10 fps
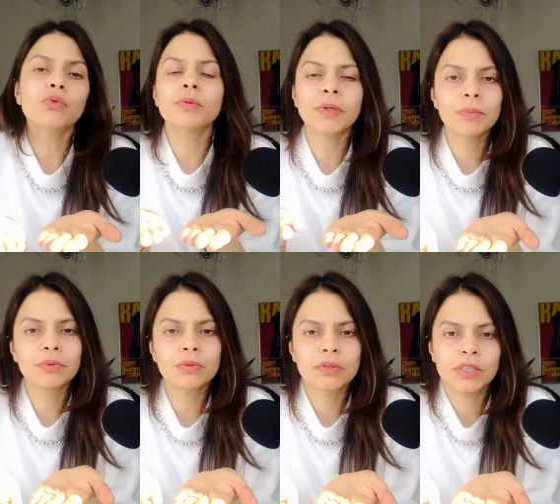all the
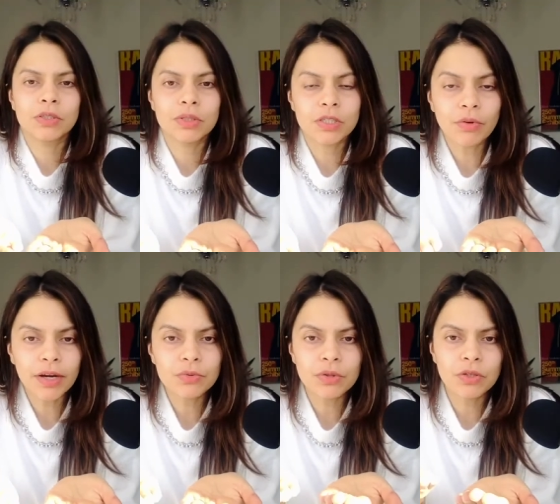people that you
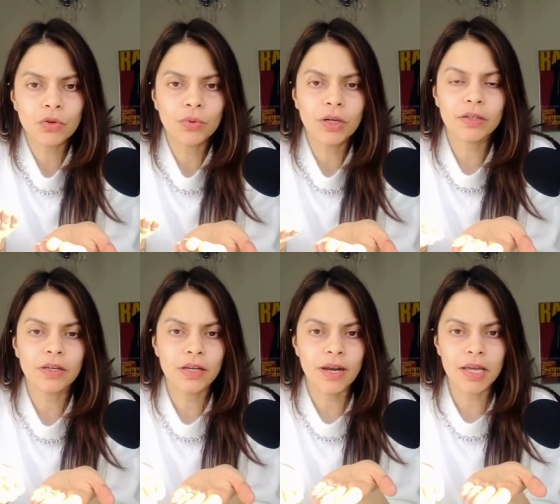interact with in your work
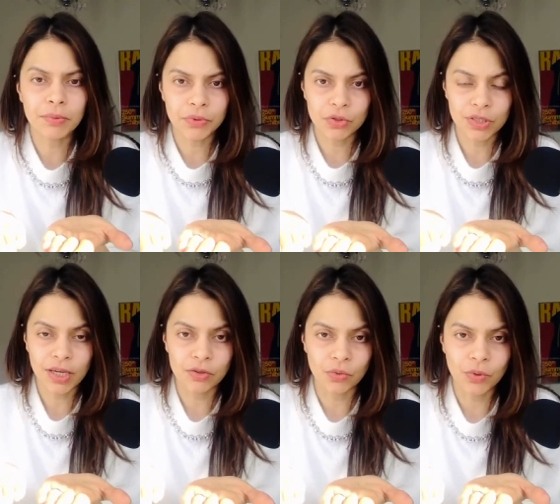that enable you to
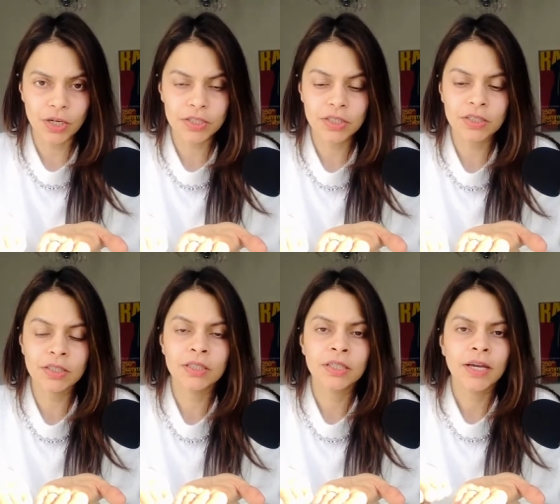get your work
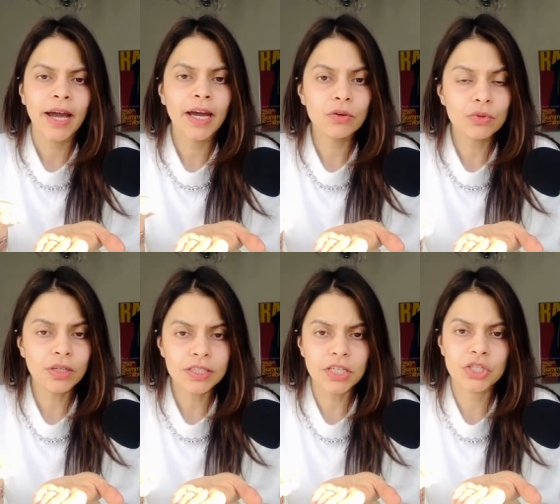done, and
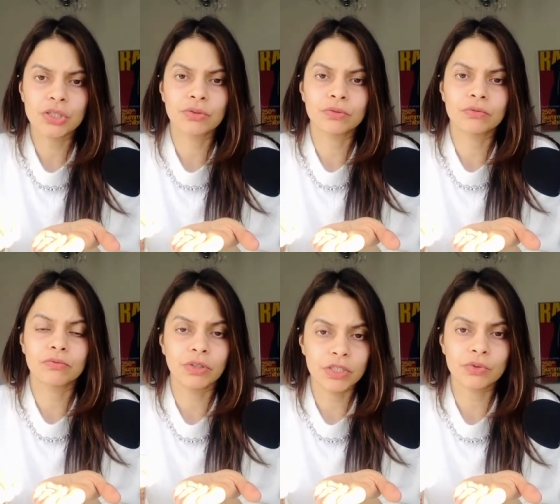organizational
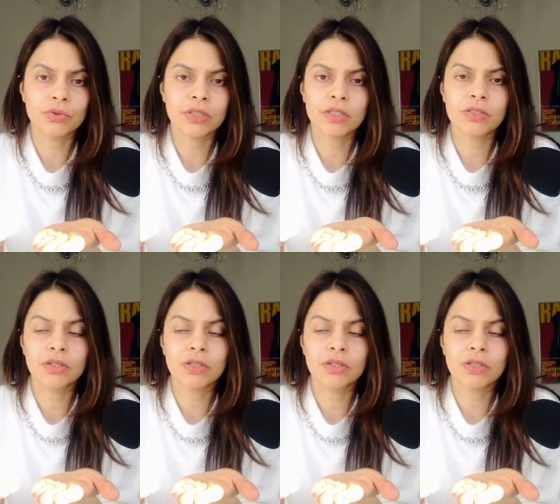resources.